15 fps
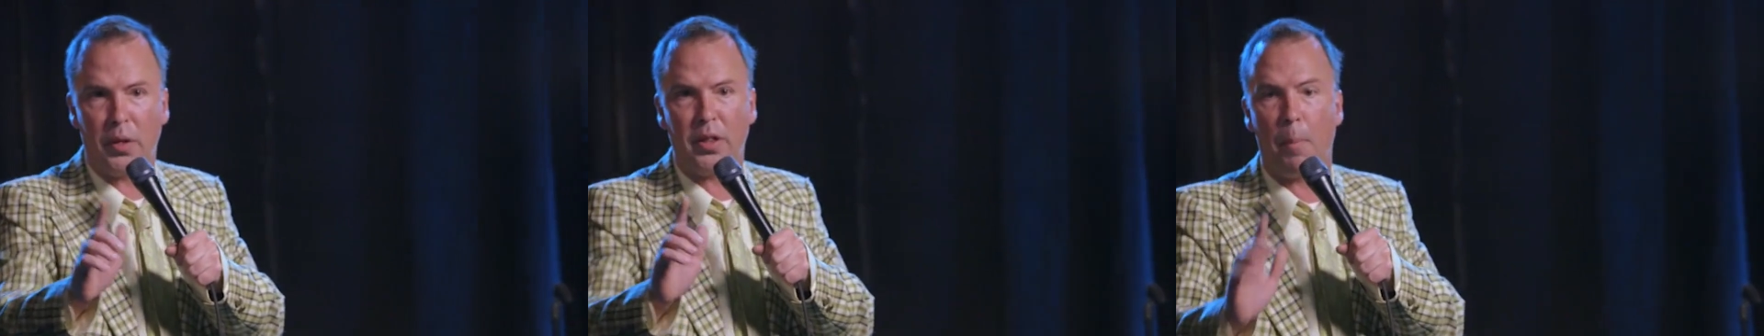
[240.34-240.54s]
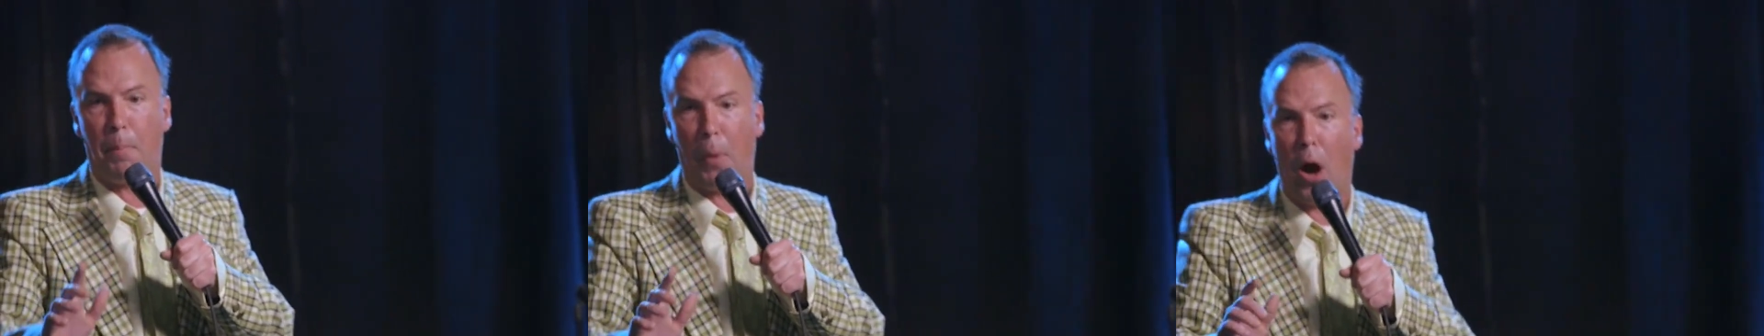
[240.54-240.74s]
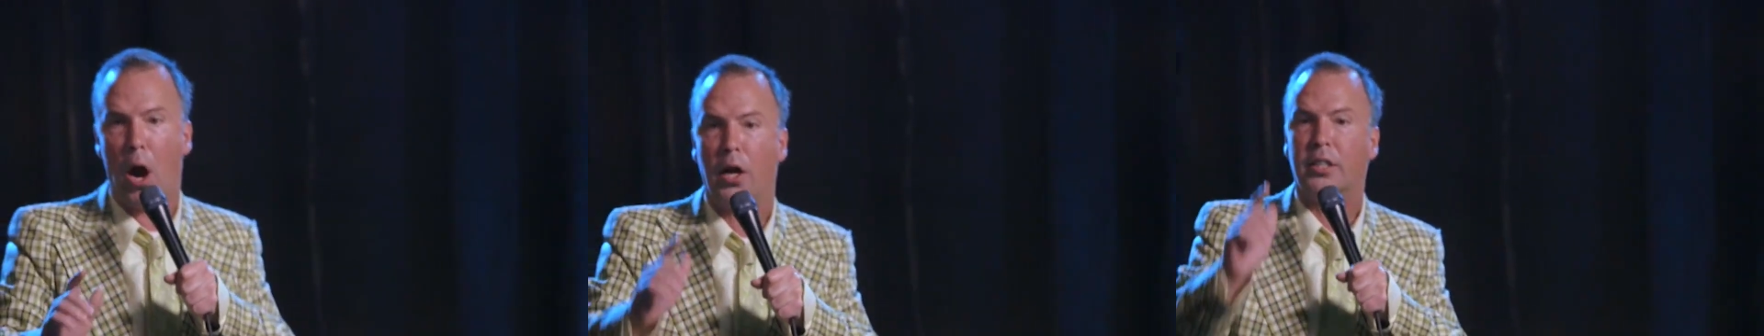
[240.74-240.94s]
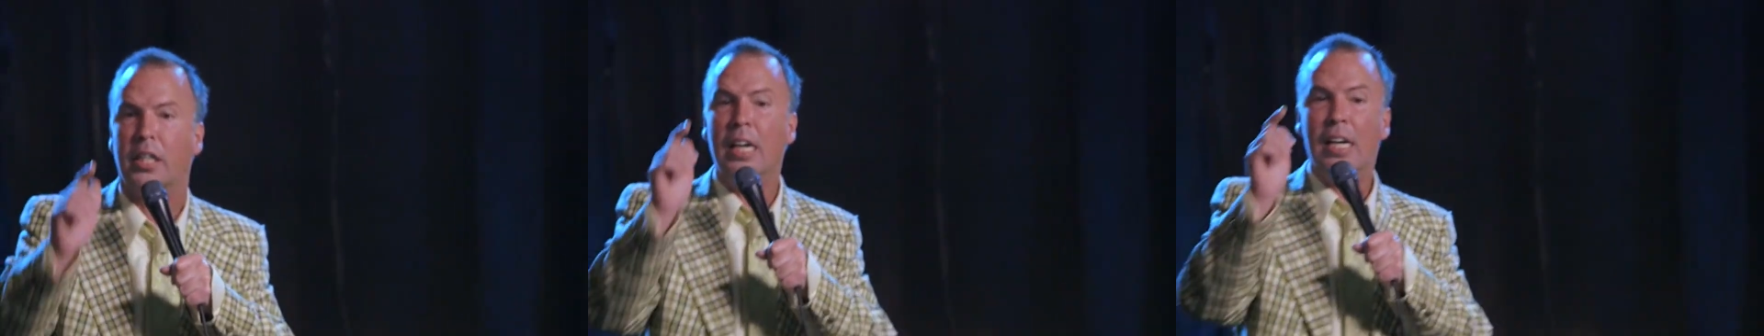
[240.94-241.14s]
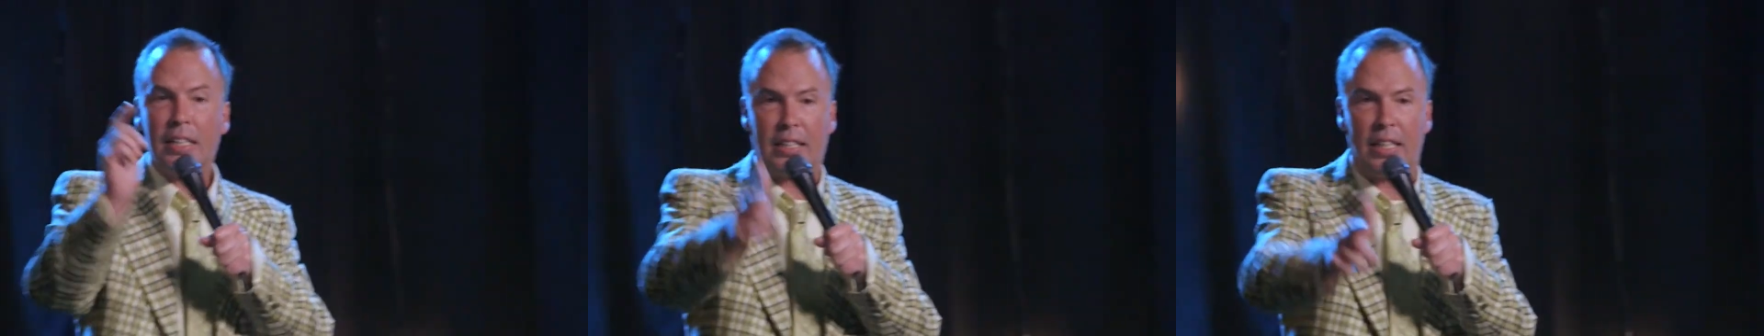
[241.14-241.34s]
you in the
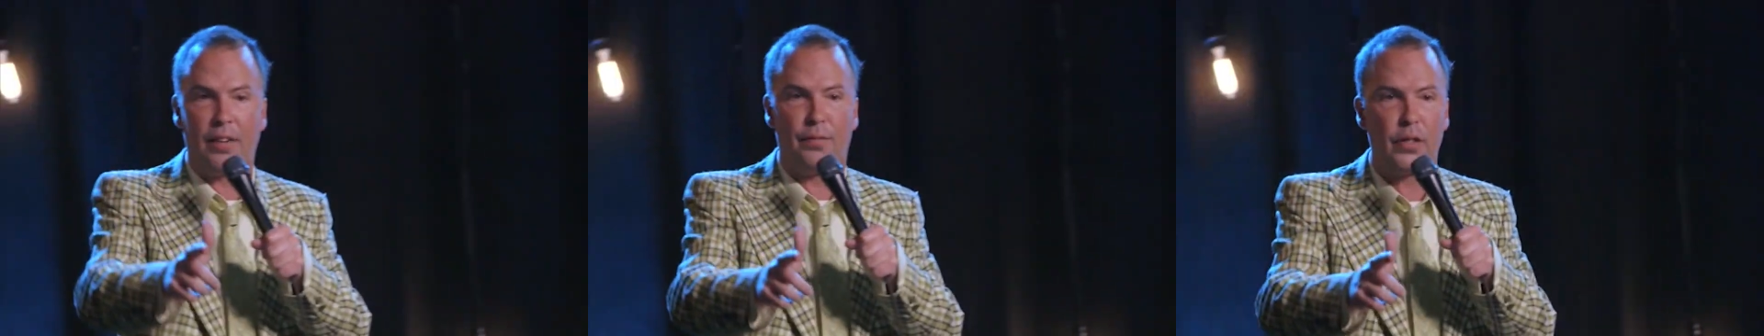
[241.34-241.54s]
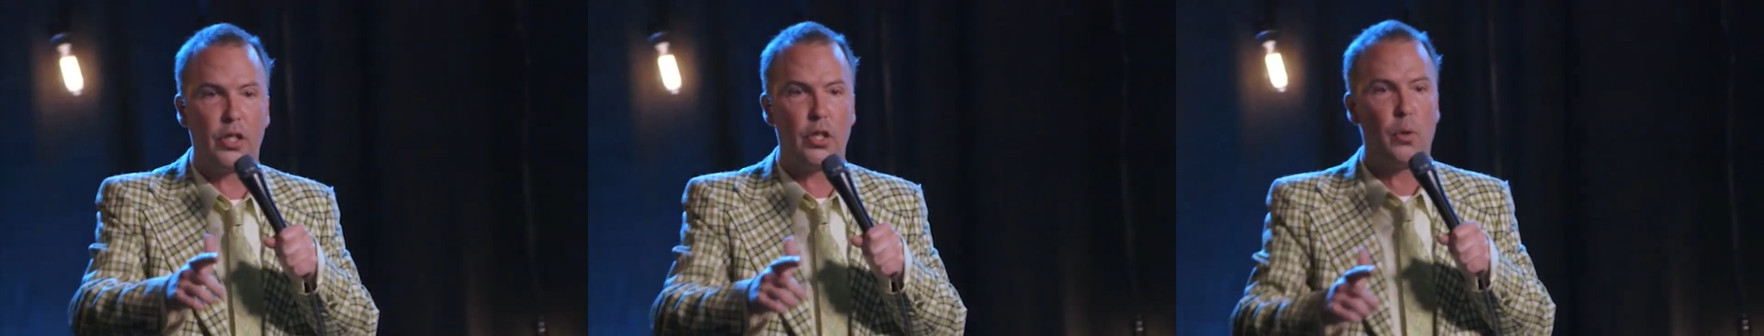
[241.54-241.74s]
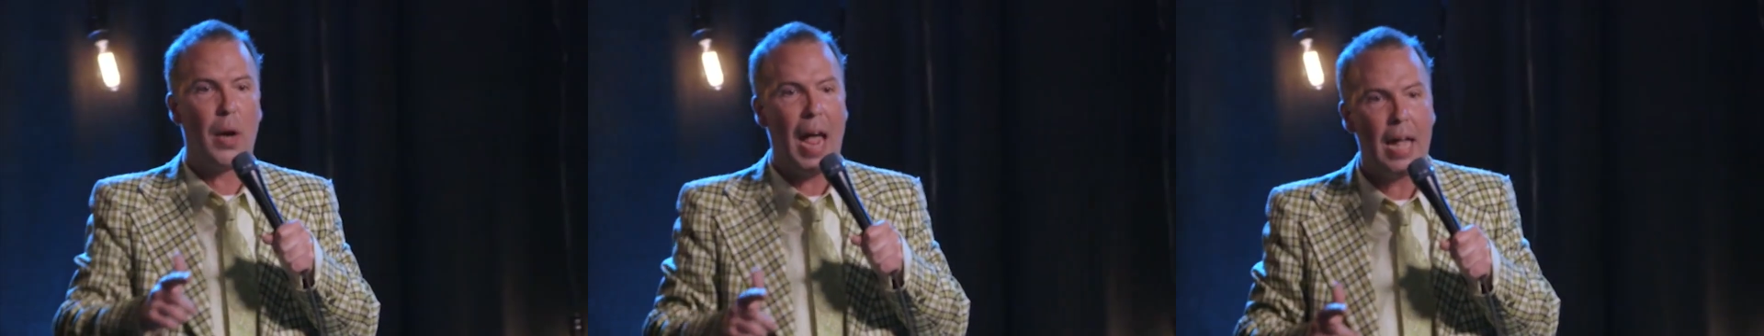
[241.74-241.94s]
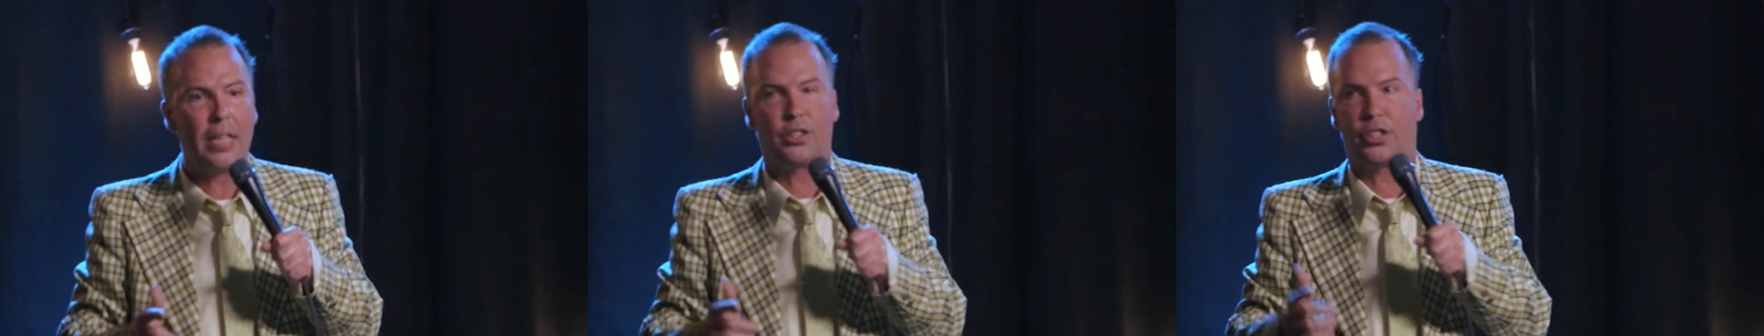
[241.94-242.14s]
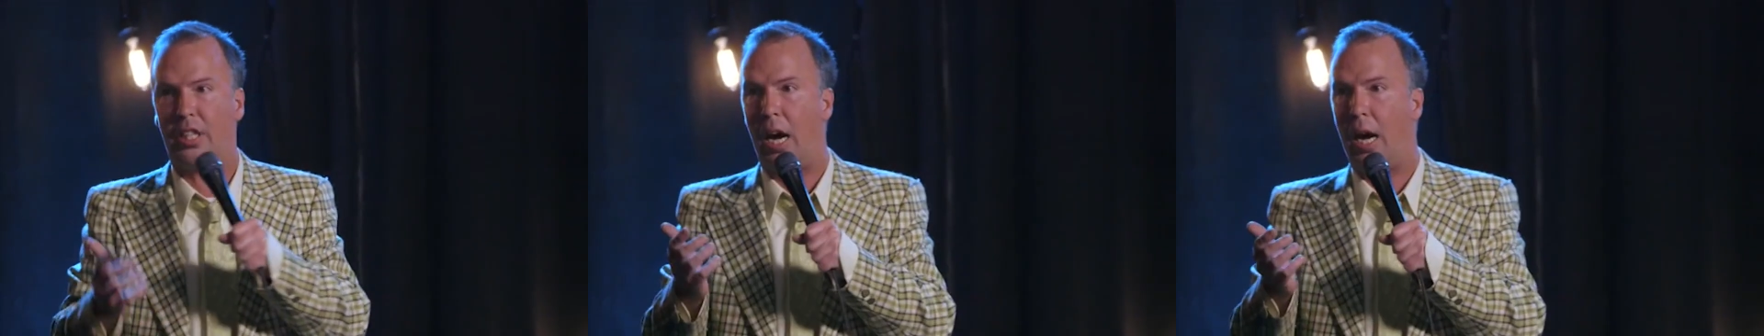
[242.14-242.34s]
park, giving you
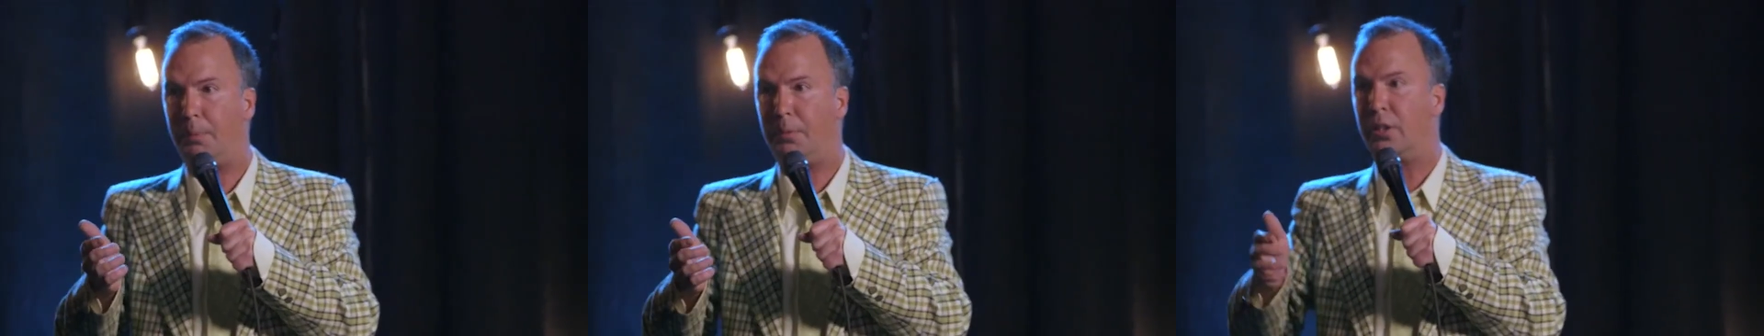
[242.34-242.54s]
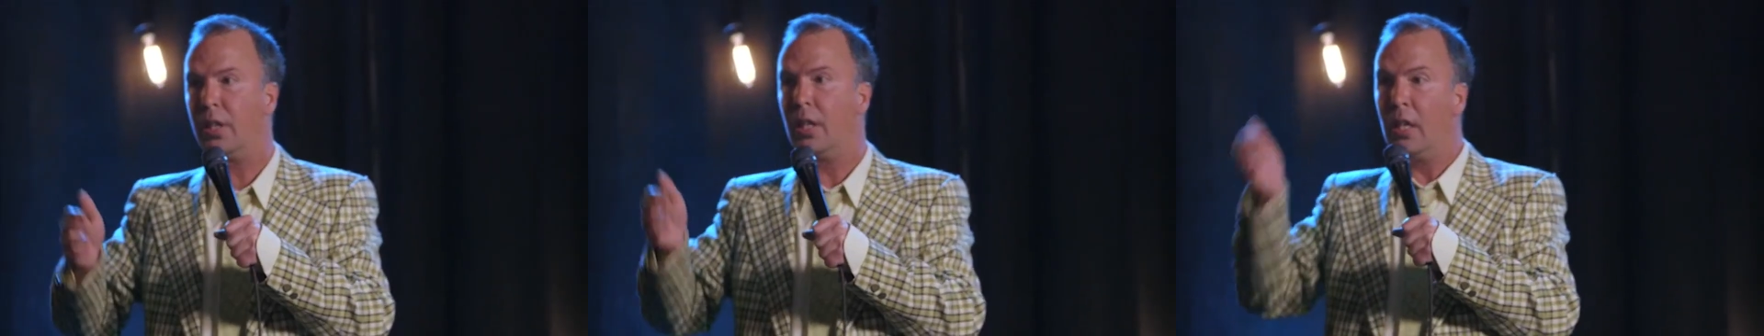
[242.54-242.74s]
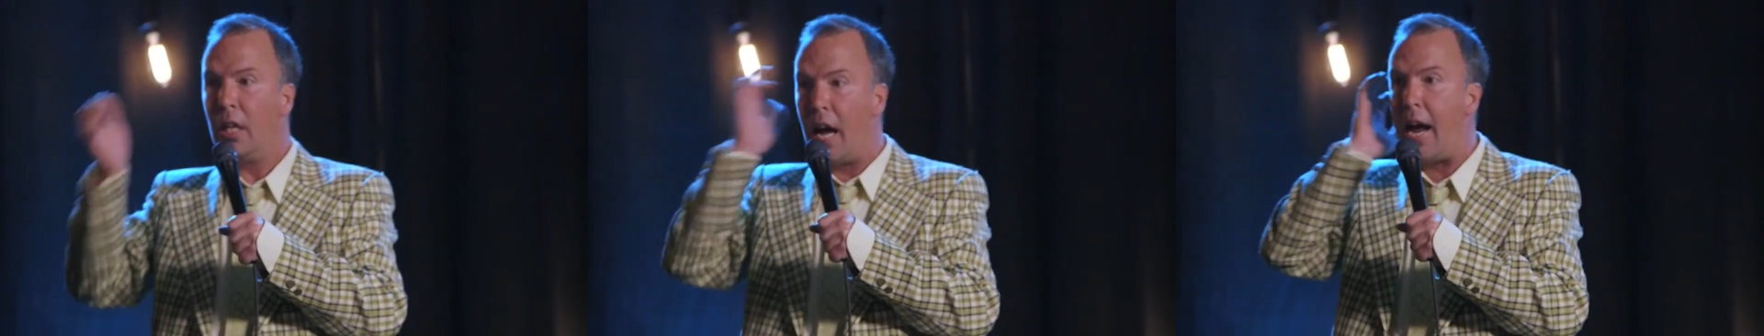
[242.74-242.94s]
heads ups.